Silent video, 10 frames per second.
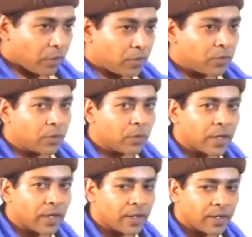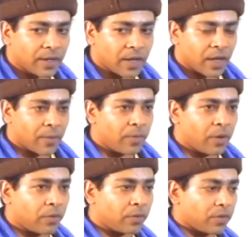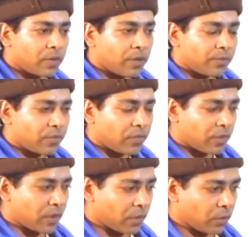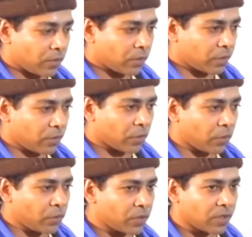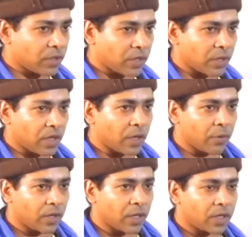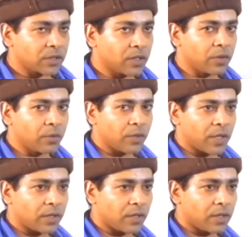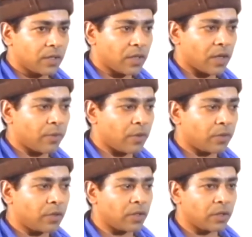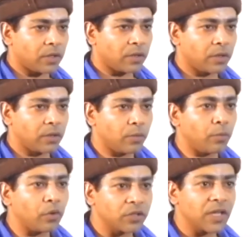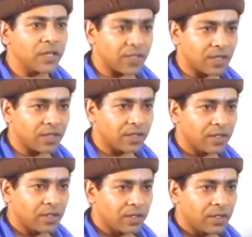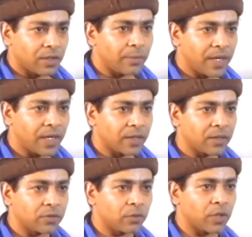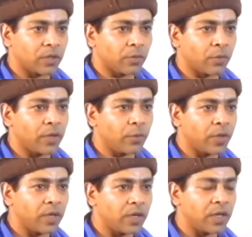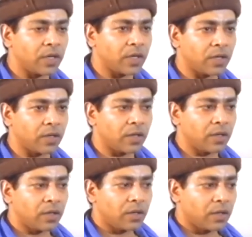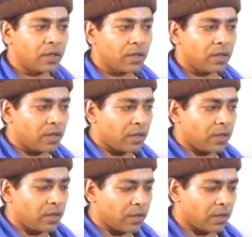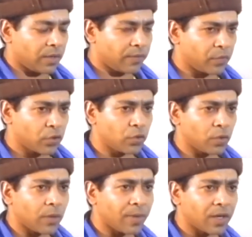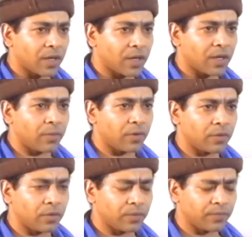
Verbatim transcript: Huzur, uh, about the, the question I want to ask you that about the Mojeja, the miracles what when we read in in the Surah Baqarah about